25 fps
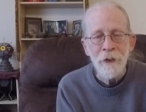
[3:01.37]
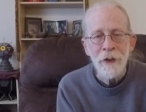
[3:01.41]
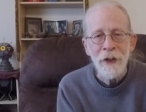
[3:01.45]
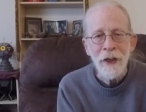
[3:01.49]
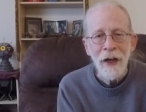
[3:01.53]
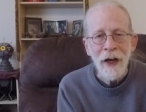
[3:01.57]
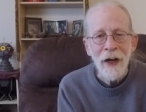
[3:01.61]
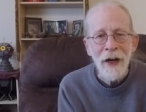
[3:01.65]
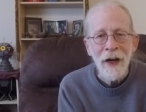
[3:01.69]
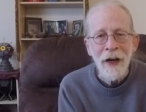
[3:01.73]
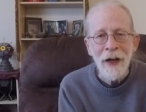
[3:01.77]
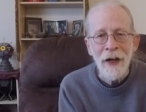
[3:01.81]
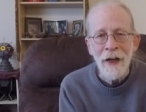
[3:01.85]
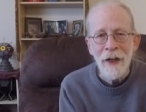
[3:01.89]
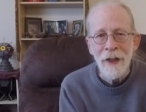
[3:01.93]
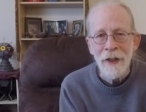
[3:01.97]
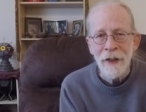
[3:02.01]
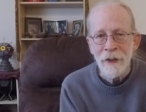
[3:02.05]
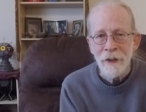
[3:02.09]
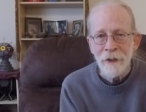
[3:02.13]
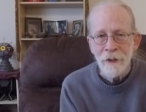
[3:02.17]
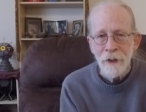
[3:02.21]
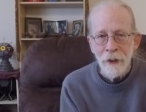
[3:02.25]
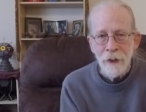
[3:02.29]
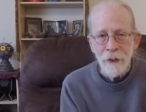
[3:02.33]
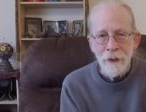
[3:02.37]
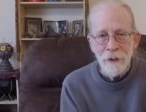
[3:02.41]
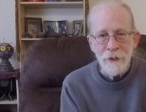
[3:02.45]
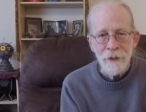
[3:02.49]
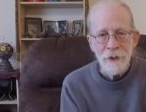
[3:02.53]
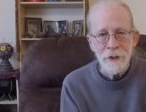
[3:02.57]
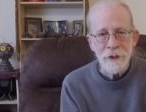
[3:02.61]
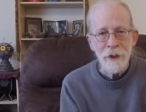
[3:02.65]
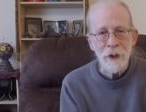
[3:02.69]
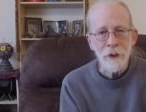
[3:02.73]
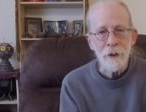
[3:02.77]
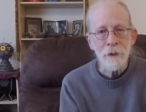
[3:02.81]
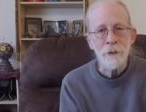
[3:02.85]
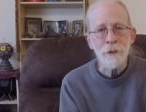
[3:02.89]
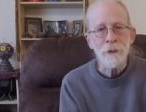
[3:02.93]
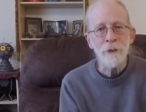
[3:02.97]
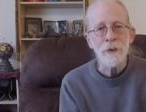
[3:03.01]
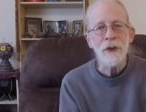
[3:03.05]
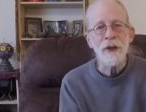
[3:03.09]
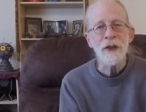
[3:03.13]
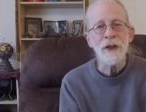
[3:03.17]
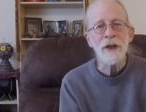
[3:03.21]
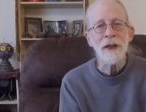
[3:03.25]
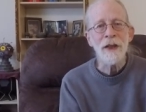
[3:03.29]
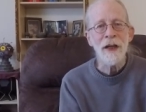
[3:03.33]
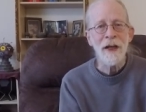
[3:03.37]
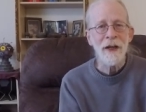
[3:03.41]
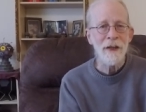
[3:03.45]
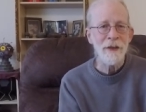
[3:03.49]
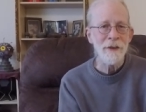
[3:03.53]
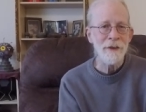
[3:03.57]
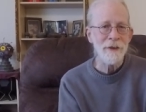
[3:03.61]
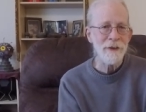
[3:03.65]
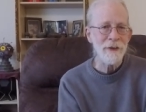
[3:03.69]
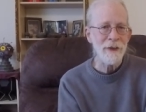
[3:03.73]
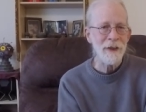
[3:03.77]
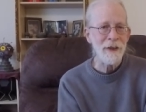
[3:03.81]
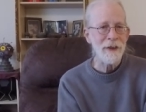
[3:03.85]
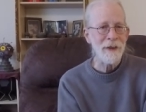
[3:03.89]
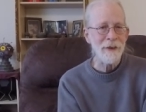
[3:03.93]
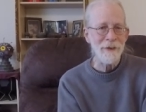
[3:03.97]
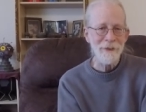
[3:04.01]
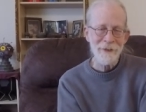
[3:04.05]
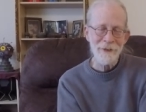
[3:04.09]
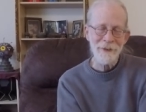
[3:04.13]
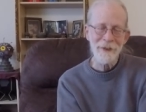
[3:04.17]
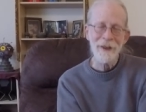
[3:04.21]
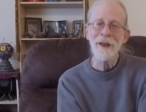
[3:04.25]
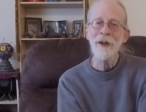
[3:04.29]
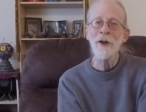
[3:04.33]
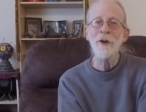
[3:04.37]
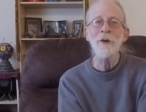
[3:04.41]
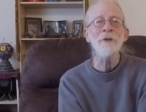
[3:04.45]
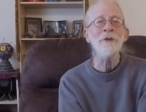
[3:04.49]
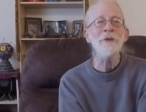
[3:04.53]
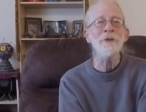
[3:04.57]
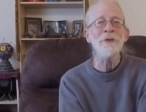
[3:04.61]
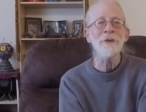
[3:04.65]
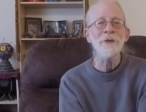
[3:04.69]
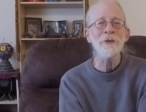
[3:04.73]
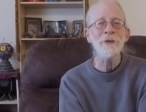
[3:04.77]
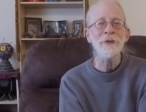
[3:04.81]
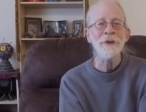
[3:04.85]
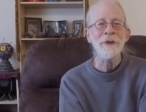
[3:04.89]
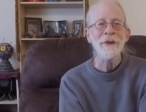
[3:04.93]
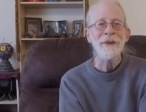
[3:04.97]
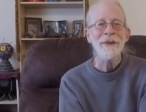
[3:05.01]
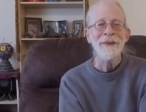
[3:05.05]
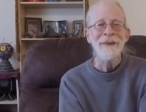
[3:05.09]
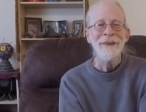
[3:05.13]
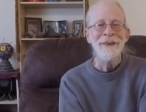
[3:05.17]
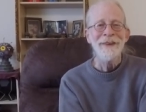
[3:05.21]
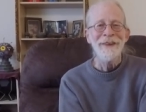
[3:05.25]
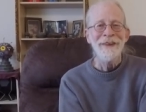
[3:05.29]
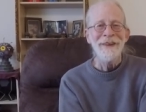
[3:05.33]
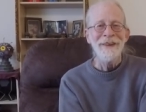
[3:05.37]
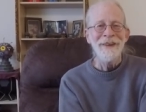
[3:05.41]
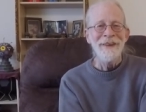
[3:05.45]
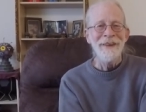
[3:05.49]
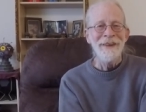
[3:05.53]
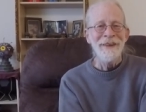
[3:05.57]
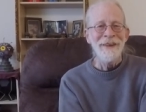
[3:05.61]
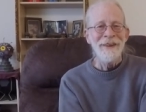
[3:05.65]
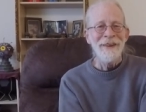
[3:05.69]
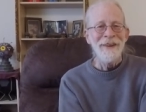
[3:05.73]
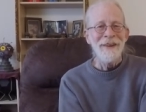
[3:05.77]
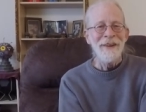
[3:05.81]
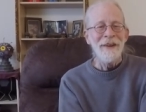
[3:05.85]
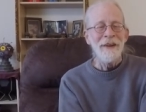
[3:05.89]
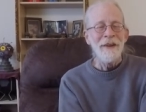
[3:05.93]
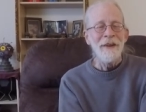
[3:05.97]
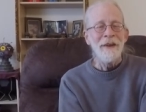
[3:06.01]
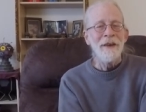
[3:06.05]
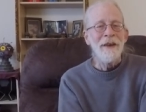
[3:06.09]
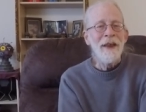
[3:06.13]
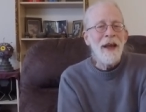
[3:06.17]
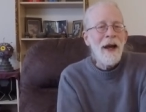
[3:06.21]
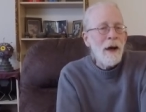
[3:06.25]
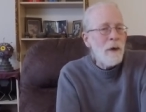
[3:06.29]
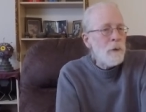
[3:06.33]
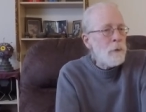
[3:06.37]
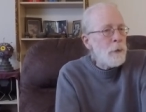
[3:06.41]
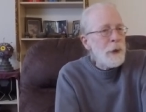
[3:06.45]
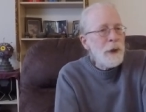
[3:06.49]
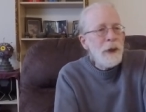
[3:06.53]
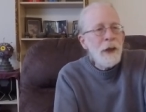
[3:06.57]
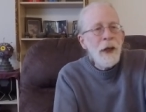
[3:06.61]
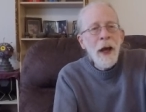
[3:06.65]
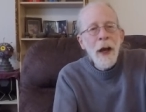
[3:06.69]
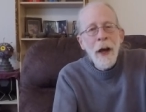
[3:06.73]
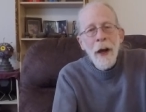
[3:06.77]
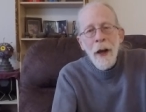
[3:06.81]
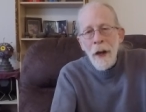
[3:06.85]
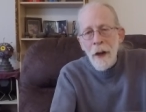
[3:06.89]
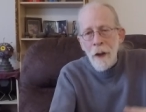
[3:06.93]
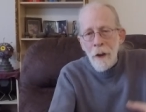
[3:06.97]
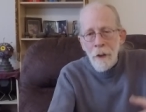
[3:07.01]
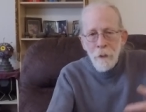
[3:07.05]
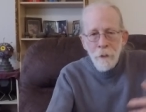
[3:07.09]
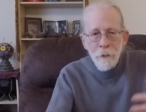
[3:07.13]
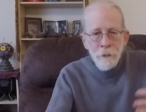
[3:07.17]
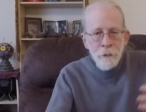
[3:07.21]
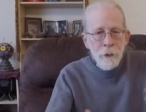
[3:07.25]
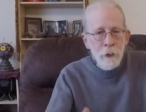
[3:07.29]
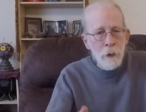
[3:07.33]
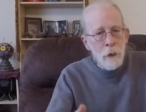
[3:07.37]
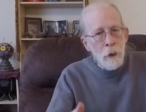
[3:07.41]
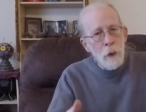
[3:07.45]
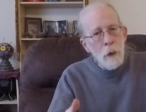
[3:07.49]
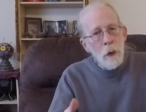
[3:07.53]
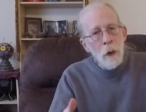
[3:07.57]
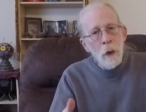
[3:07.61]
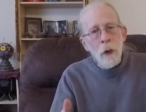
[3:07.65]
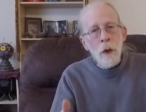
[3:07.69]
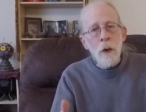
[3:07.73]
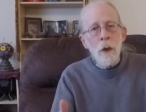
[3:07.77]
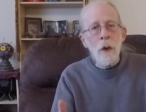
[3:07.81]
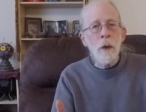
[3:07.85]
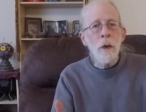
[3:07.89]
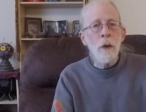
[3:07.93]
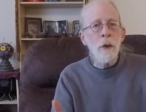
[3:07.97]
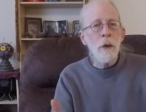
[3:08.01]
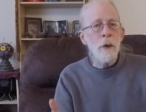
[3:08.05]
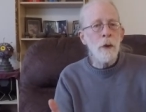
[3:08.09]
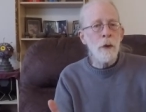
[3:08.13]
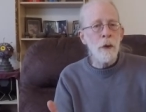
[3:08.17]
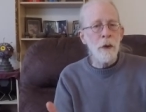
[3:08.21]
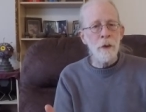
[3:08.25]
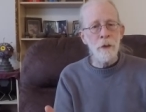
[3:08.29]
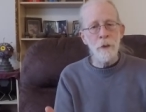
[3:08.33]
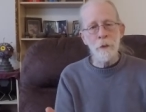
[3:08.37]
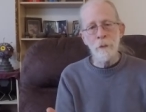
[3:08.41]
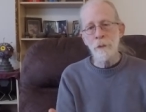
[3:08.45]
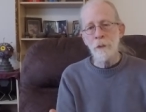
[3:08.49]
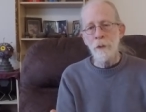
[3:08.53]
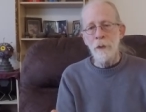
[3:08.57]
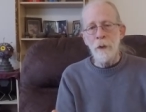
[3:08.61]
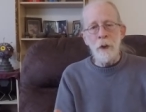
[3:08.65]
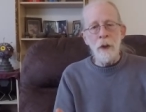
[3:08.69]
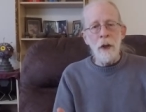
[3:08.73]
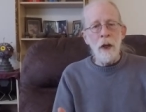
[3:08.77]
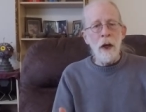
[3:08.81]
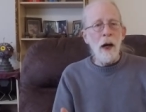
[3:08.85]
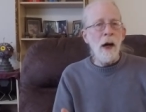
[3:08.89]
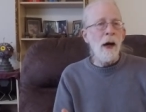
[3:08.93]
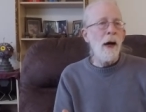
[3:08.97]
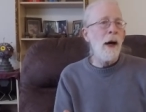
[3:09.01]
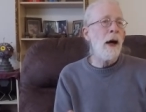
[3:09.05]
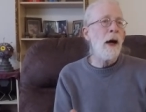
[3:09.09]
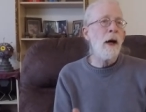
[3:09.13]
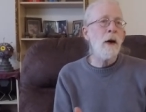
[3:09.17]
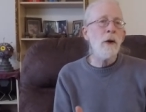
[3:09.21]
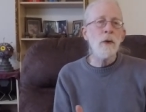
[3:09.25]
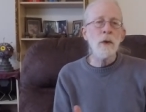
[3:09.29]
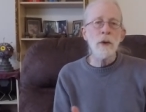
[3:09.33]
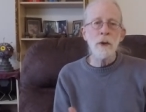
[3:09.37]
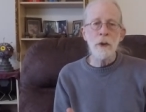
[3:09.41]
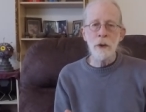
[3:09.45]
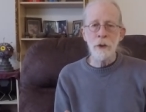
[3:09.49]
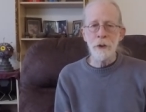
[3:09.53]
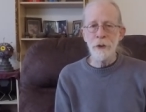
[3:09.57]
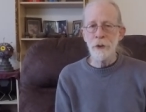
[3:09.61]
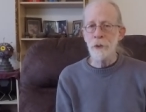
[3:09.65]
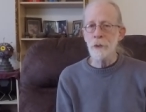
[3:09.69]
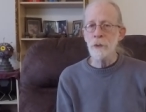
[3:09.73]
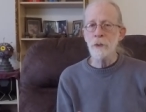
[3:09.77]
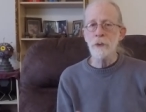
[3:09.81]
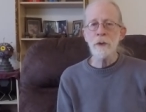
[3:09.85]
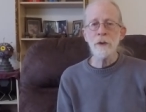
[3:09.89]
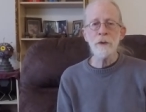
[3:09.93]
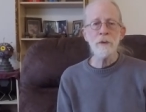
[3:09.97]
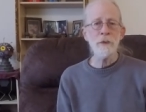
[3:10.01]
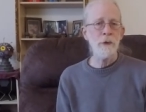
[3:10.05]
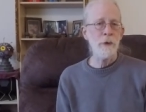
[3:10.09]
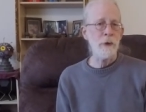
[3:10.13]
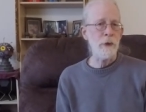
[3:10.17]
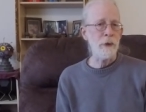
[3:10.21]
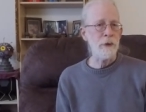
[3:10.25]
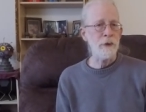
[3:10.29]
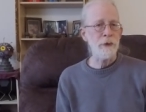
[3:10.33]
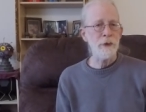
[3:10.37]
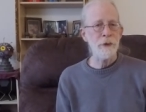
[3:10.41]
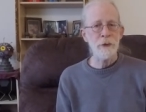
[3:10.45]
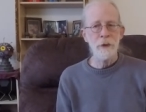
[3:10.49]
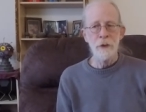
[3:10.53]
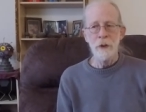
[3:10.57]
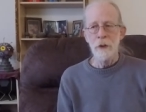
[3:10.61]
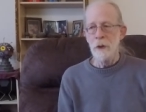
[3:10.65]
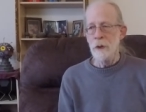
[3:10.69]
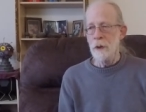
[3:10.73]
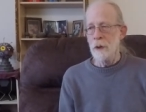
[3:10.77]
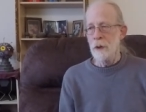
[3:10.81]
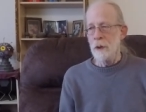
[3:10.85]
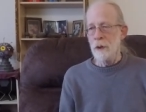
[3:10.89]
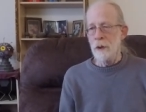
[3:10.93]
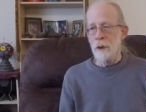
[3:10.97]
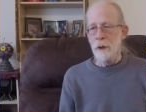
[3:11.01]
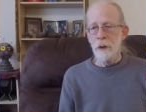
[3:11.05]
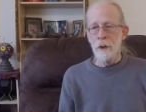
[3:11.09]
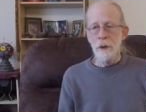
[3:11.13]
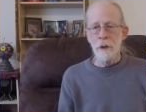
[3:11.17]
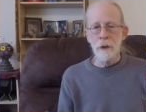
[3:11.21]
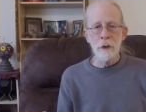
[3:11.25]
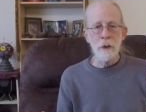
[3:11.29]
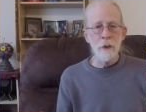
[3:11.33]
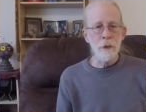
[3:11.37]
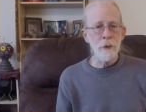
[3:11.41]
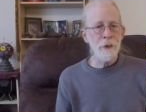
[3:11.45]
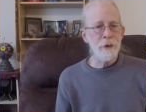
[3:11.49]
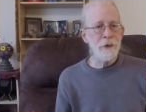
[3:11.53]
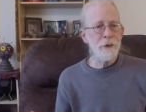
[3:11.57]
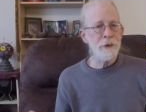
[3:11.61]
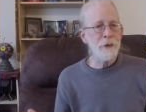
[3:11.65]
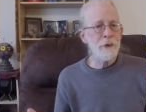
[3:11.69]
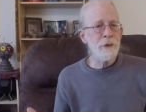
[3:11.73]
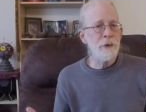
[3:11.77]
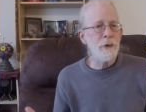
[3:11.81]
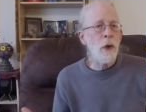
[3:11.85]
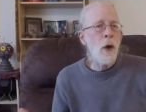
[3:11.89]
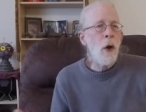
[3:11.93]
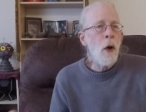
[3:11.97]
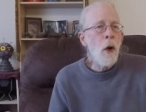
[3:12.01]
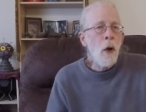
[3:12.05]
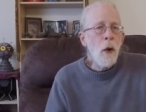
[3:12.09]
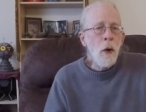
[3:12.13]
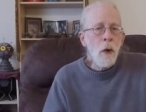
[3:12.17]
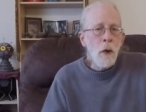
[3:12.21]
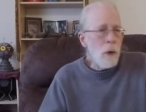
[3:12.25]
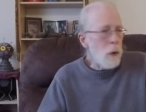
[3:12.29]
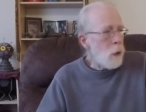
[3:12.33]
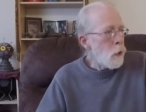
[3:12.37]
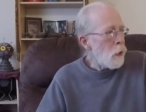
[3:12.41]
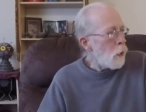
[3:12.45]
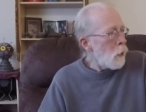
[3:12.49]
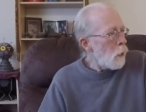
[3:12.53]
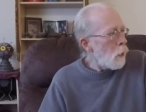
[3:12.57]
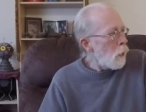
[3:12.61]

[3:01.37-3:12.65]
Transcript: the I self realizing itself, that we have all of our universe. You know, this is all